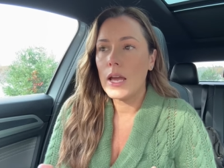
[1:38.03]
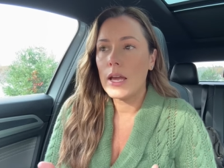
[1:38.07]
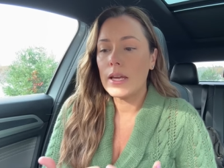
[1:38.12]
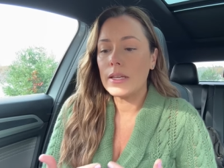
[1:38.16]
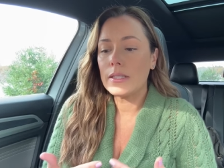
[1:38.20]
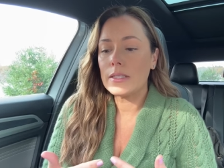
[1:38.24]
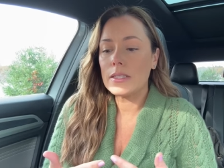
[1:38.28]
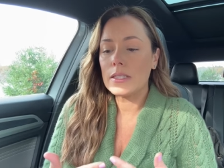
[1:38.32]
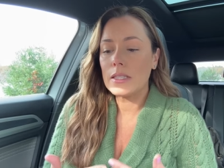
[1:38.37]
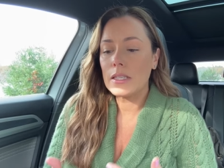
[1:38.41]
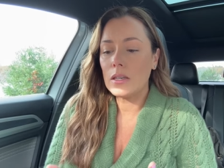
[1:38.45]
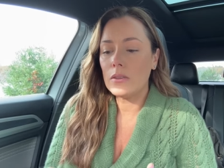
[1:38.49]

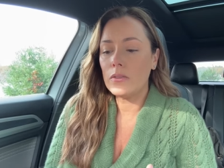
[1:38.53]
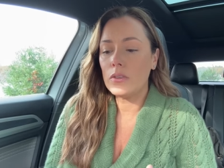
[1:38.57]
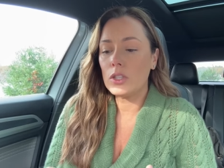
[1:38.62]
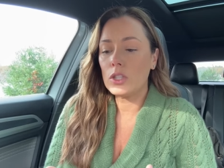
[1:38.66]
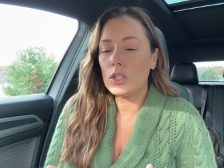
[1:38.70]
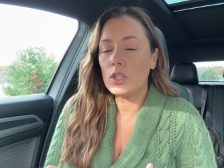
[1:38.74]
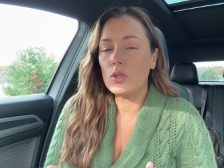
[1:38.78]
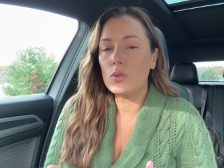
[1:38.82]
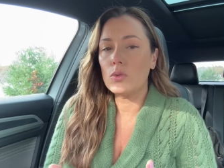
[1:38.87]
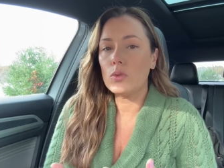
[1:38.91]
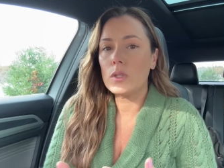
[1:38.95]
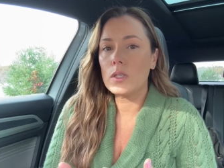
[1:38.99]
it's giving
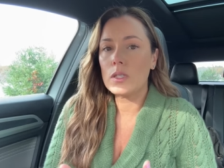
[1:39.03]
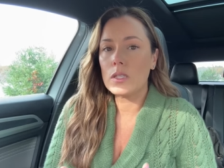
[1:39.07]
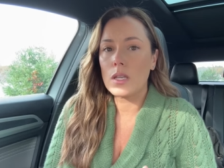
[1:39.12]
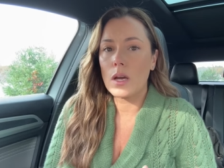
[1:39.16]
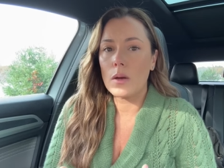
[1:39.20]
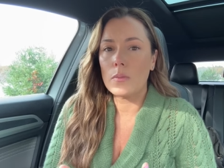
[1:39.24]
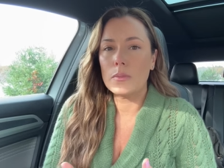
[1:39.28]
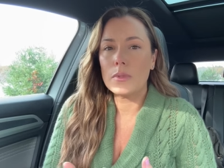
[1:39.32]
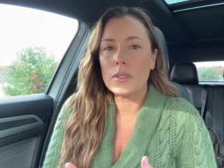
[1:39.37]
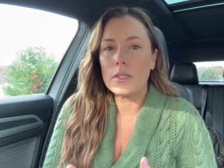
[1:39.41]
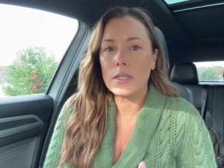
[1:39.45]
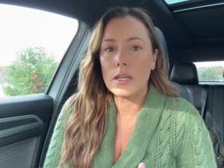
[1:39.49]
you
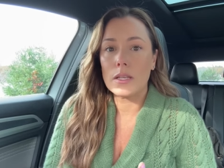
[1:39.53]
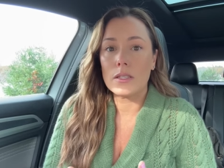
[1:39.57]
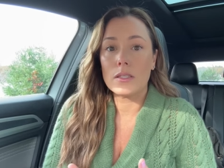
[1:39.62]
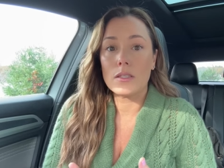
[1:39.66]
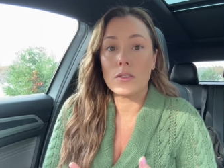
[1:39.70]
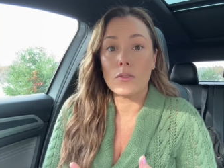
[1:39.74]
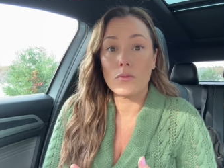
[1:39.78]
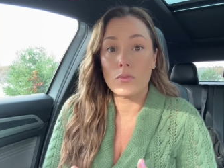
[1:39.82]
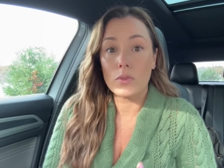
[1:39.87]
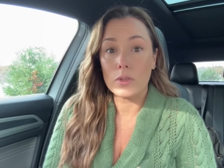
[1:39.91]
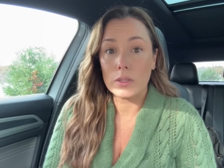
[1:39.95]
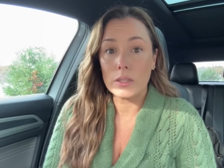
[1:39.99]
some sense
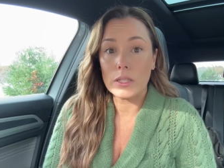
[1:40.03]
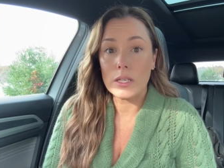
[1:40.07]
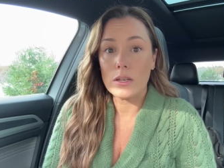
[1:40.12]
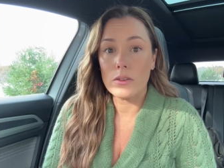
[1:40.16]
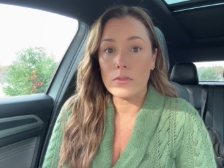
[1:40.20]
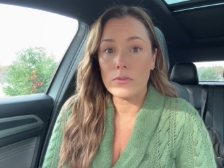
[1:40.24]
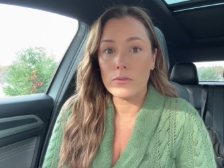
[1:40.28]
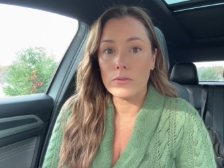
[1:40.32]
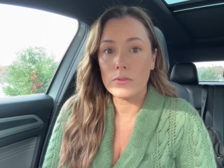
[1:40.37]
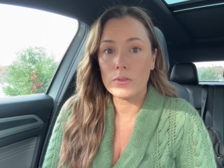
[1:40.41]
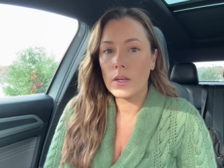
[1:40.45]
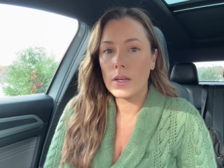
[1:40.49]
of
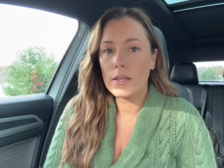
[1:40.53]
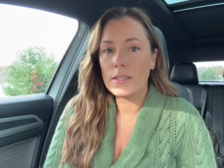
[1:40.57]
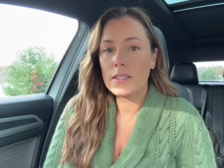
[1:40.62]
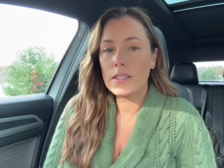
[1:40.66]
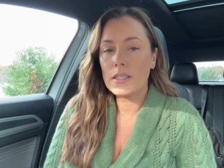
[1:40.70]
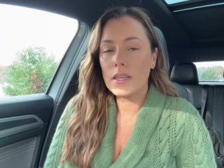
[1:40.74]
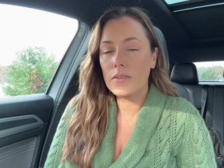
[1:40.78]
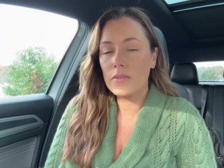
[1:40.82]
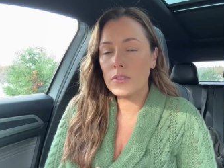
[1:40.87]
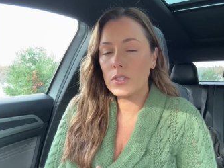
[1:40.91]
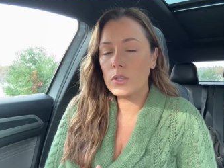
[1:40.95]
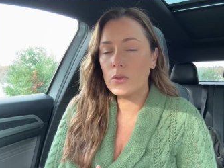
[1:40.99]
relief. It's
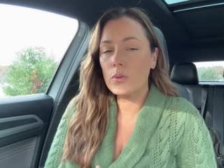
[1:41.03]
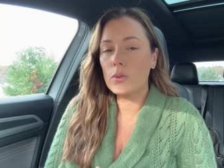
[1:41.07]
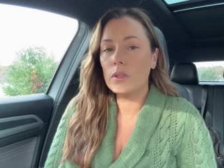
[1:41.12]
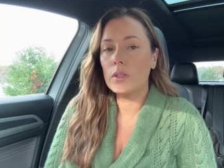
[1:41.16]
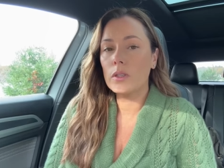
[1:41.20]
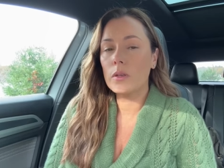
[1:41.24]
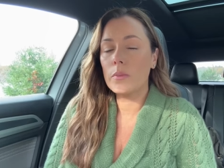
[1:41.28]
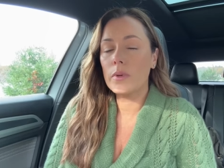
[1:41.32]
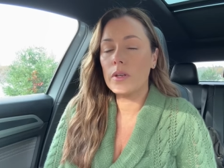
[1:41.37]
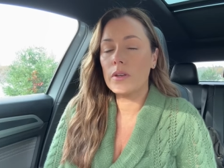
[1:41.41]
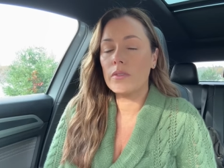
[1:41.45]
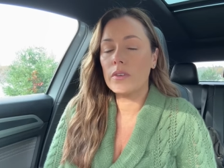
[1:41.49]
giving you a
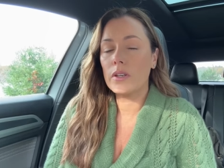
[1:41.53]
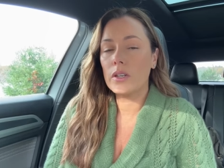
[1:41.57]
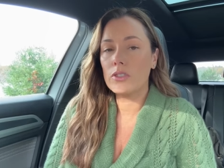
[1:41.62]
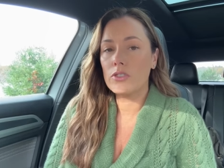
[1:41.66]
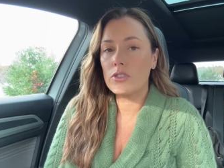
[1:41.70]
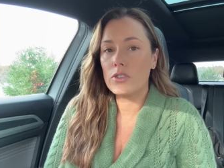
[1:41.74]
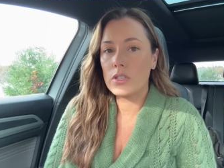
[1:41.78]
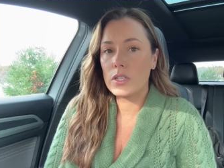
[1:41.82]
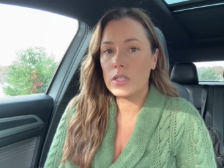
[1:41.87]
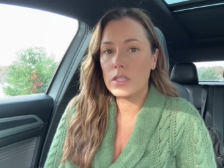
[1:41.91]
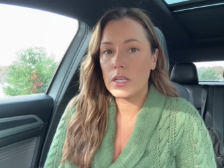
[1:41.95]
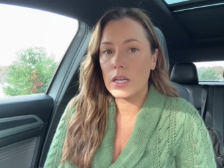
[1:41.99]
little bit of an
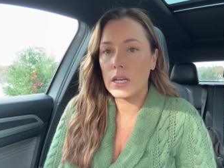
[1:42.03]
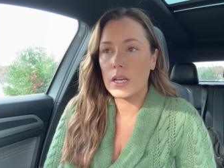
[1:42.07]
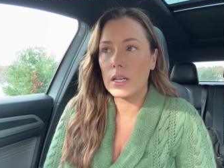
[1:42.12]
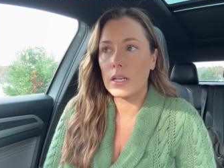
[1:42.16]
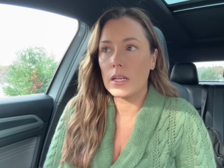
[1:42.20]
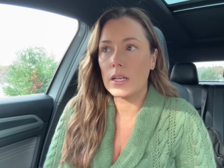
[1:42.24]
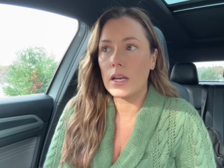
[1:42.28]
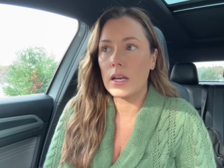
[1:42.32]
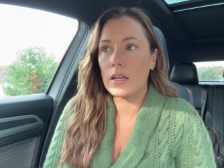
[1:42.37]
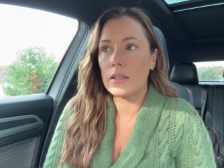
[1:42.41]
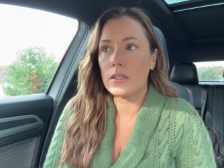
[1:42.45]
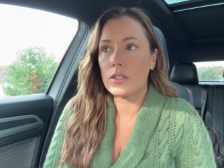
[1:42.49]

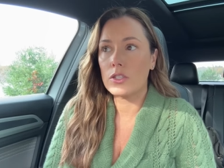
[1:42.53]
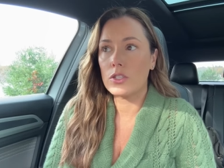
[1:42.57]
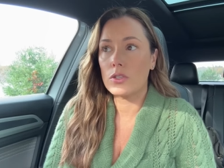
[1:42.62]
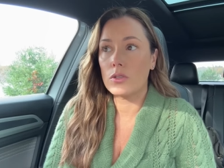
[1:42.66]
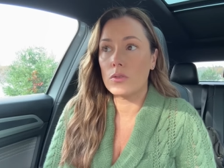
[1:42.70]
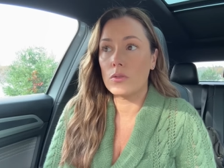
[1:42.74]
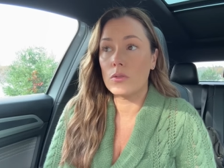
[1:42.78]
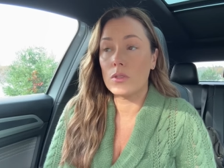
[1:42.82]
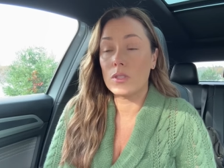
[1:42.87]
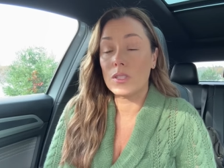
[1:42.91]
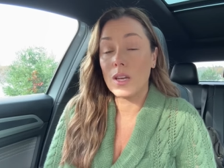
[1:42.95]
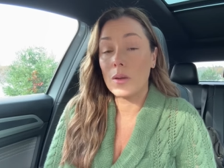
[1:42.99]
understanding as
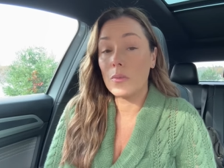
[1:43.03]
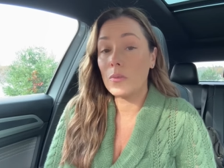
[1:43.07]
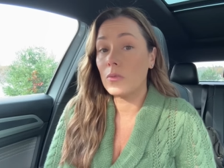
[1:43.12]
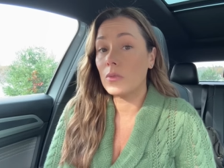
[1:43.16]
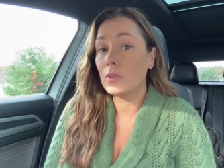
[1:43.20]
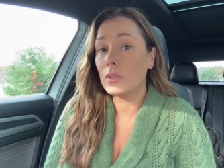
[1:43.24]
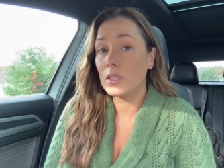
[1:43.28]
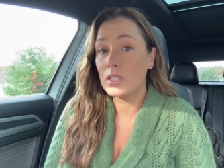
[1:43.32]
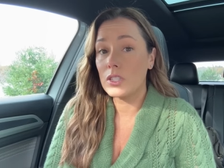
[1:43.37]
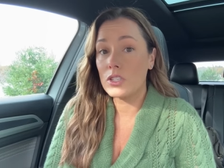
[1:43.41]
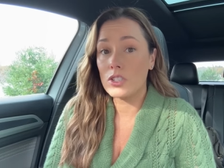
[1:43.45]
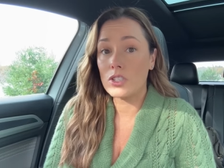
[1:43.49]
to the type of
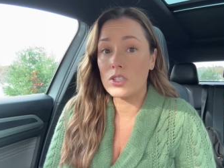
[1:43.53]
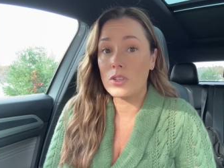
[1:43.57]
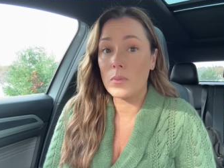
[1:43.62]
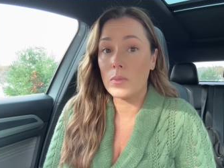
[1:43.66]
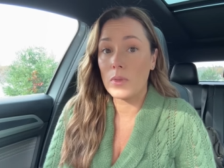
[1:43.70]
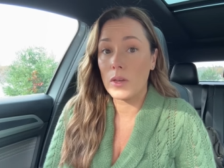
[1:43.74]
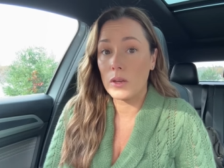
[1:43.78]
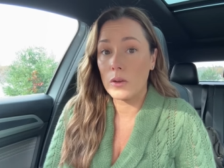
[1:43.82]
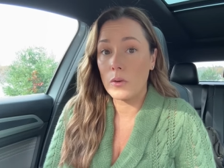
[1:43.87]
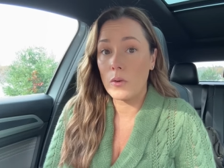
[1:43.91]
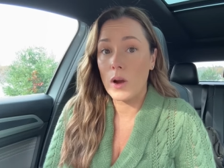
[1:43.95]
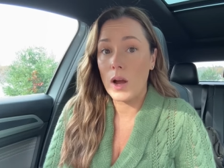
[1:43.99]
relationship
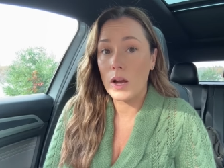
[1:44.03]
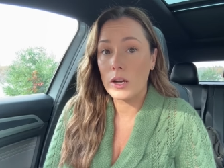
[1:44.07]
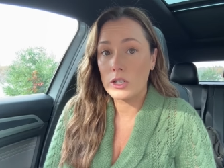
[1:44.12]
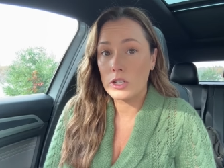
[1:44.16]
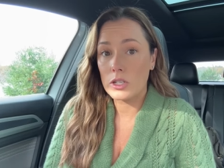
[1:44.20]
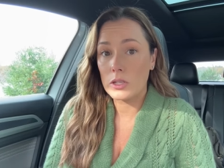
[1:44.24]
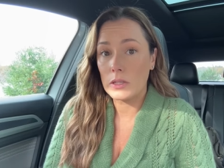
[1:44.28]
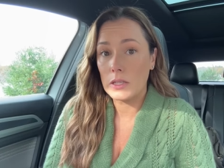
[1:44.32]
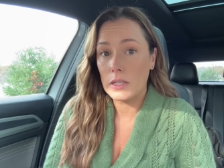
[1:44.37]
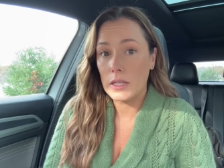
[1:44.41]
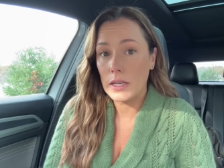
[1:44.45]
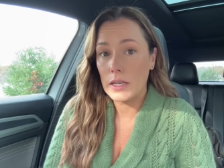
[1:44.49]
that you're
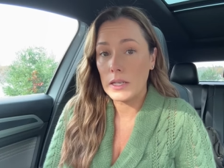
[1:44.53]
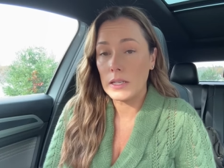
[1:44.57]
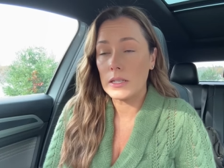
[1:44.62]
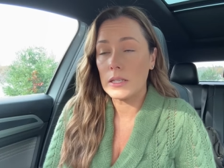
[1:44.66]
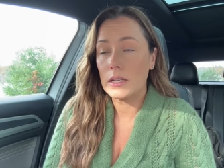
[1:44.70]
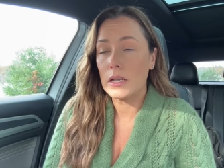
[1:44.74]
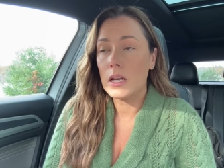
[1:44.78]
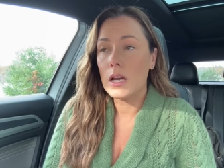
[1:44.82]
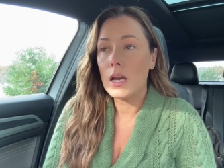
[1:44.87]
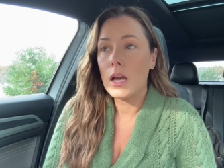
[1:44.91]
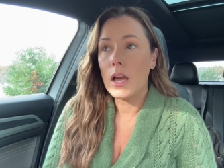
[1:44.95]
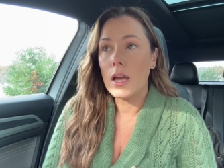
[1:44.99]
actually in.